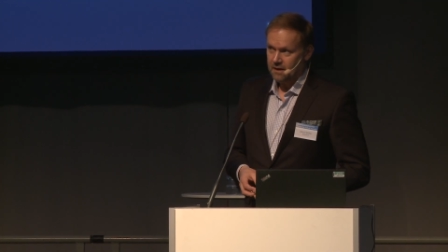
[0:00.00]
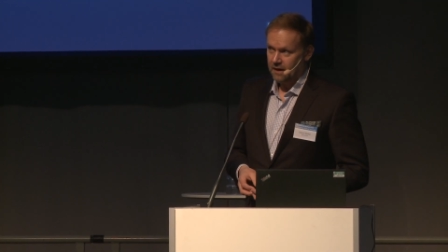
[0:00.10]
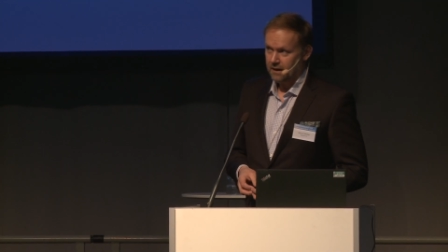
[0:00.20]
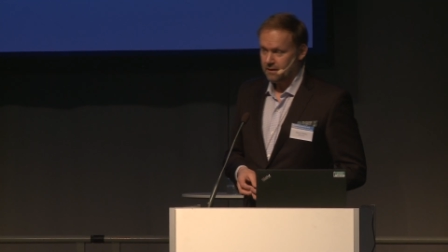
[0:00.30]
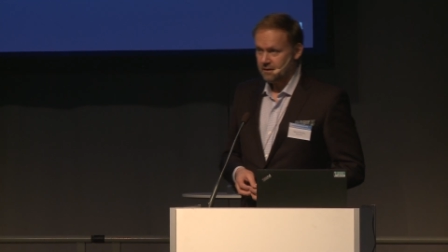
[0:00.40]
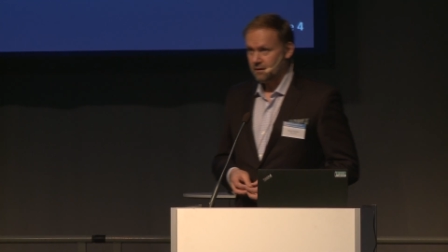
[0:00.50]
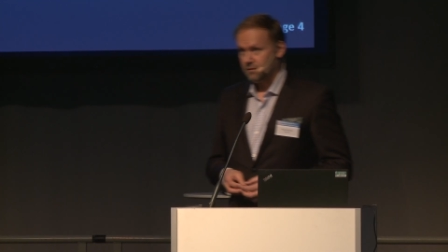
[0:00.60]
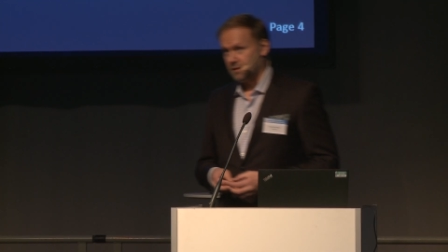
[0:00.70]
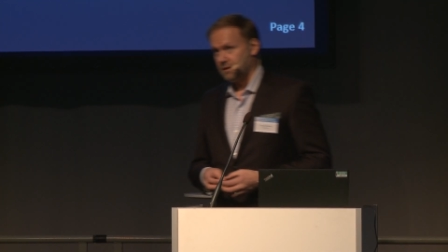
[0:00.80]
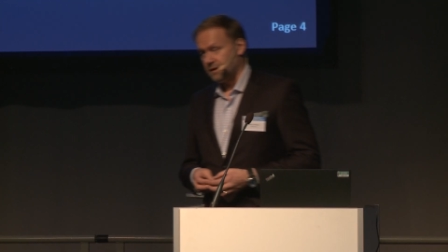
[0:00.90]
And
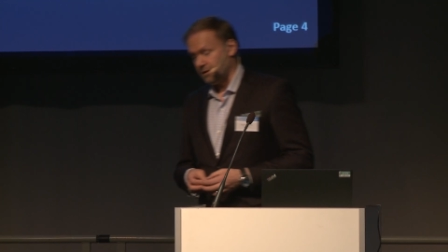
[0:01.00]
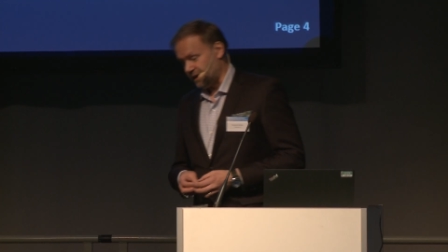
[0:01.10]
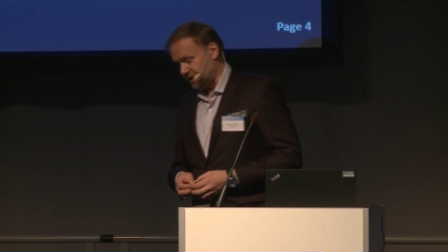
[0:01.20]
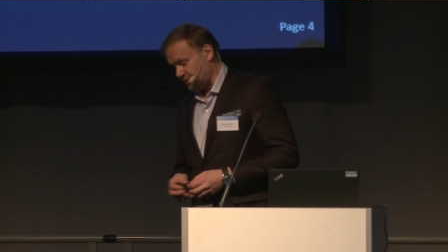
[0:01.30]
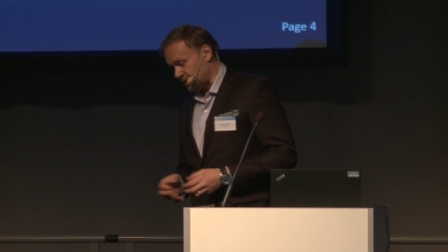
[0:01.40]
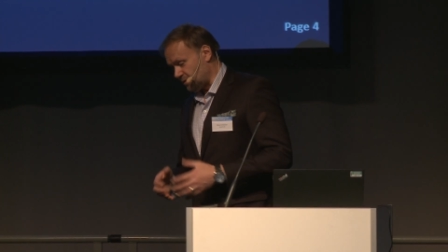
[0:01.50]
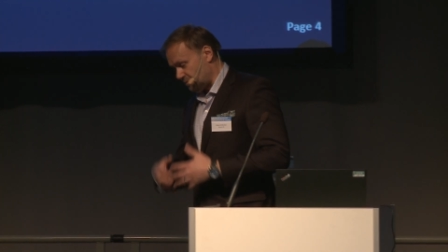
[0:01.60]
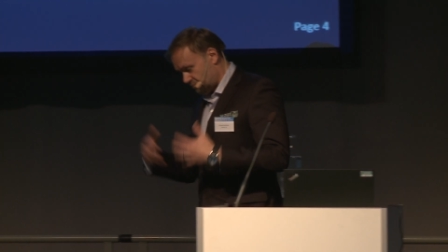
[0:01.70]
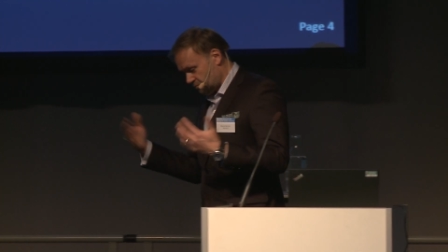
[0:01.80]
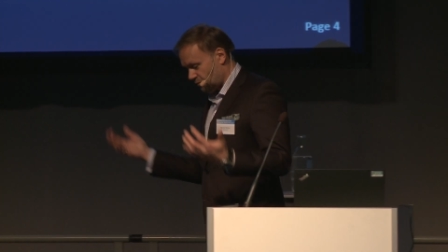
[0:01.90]
On an
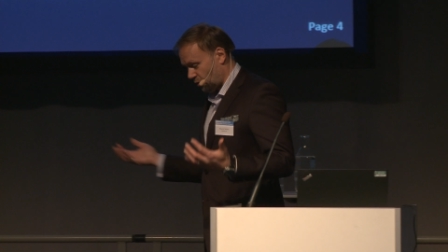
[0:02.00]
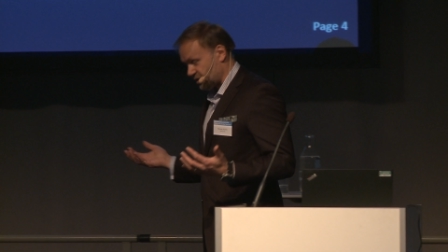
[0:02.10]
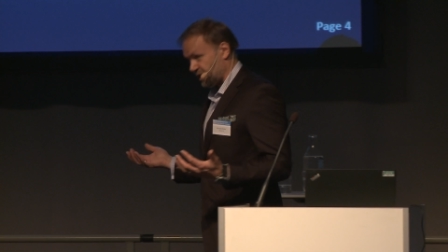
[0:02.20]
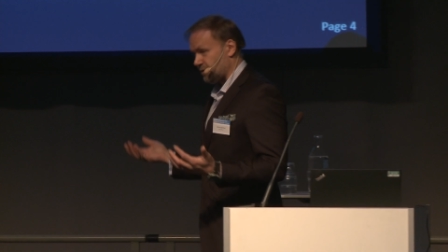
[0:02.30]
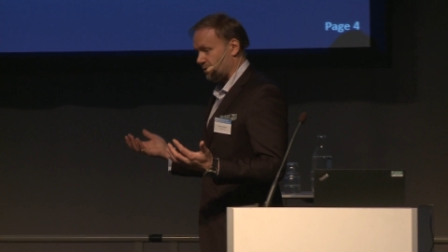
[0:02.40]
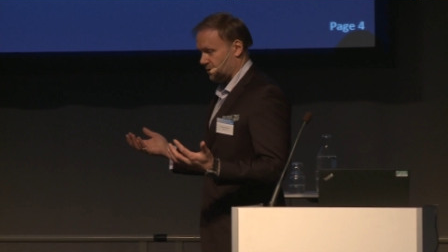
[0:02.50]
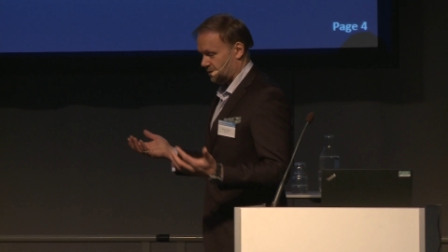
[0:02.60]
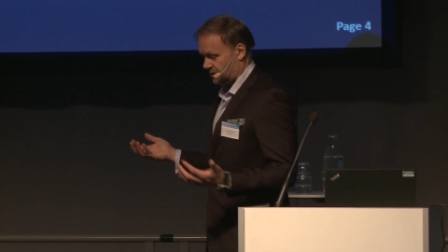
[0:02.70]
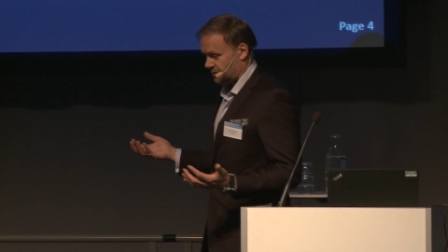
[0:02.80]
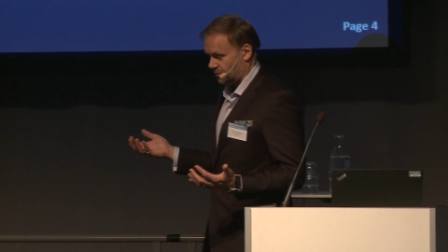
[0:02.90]
even more
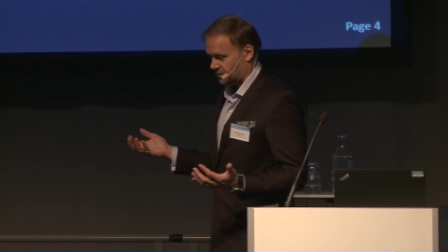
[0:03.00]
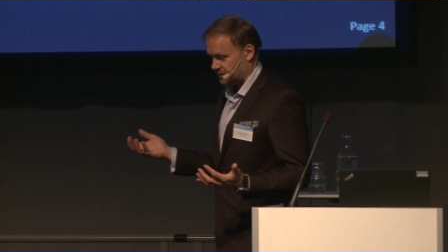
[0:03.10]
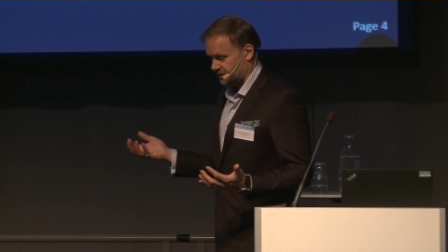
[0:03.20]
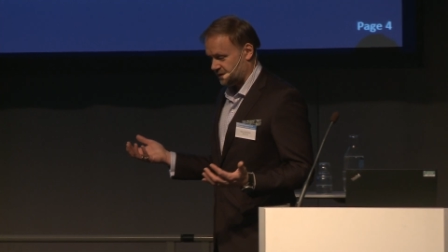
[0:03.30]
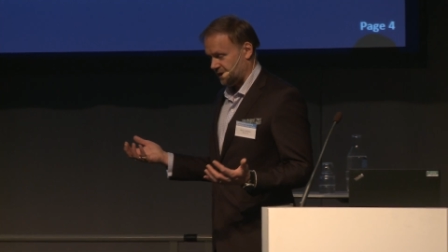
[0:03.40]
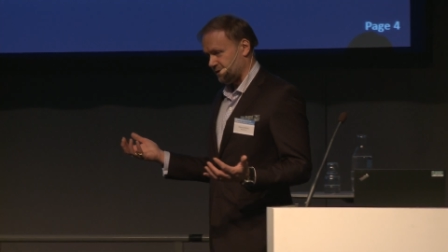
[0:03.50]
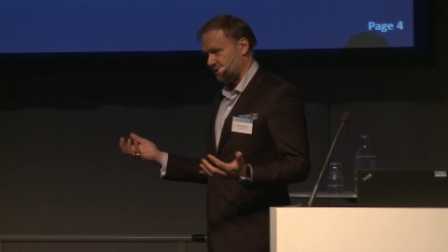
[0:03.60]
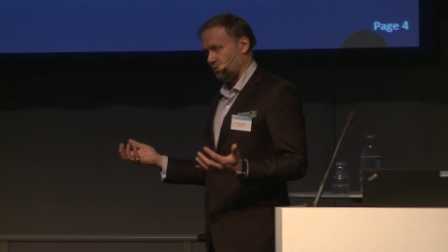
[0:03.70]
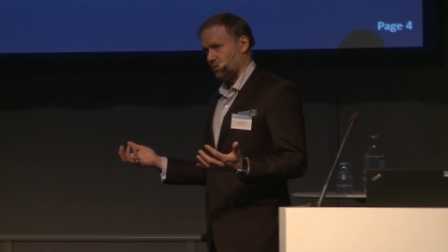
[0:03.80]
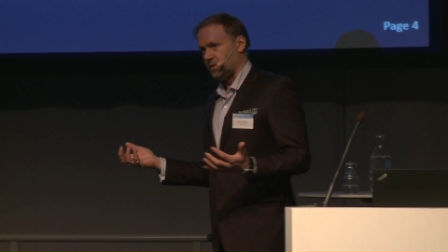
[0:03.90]
general uh,
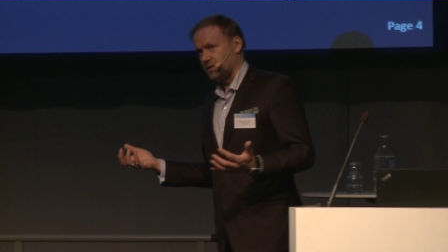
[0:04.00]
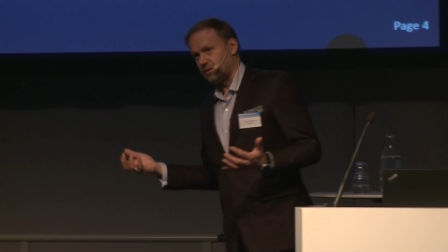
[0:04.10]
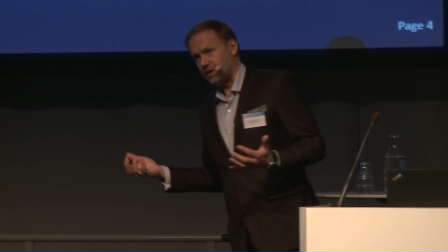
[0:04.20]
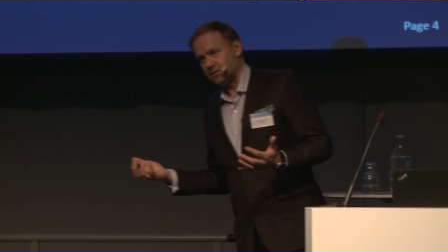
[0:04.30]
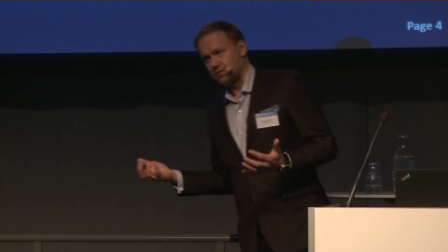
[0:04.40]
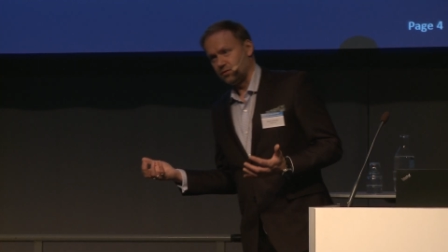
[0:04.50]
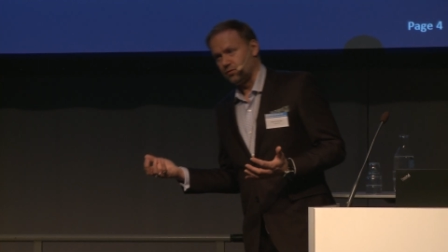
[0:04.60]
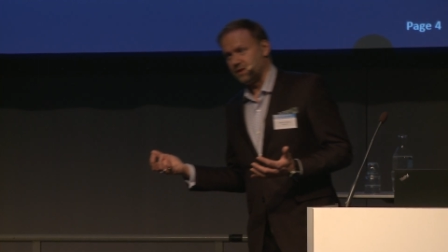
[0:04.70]
sense, what we are trying to do